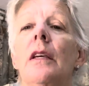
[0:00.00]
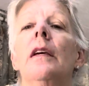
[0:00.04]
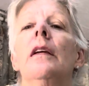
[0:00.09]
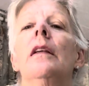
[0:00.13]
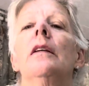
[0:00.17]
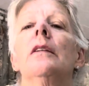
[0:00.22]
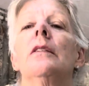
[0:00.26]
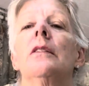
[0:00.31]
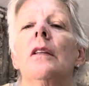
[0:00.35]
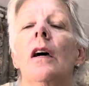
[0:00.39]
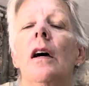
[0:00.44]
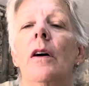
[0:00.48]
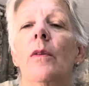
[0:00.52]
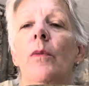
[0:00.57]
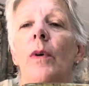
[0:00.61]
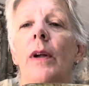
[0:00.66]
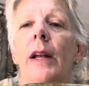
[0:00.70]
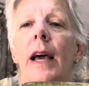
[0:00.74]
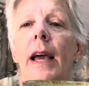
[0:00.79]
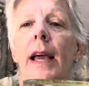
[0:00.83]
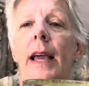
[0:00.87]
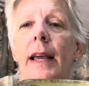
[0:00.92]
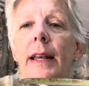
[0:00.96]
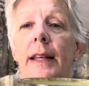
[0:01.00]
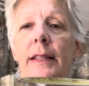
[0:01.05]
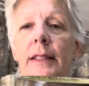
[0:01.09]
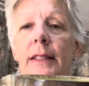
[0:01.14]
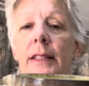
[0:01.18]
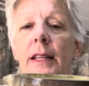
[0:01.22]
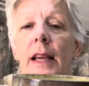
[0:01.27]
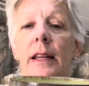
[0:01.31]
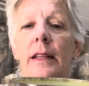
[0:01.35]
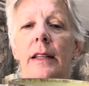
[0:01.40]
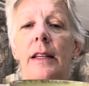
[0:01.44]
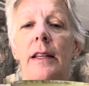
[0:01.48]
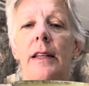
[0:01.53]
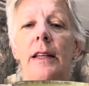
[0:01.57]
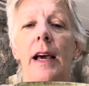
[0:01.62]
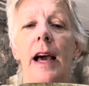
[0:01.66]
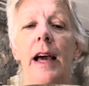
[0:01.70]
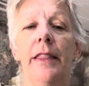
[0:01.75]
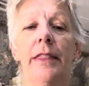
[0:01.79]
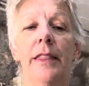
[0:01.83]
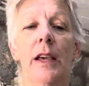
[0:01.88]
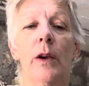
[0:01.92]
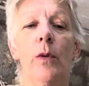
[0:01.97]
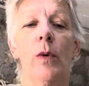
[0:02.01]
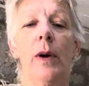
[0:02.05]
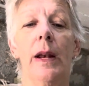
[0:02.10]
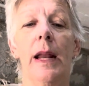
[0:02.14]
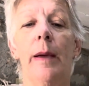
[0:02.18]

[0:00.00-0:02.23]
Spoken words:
It is not what I had intended. I think what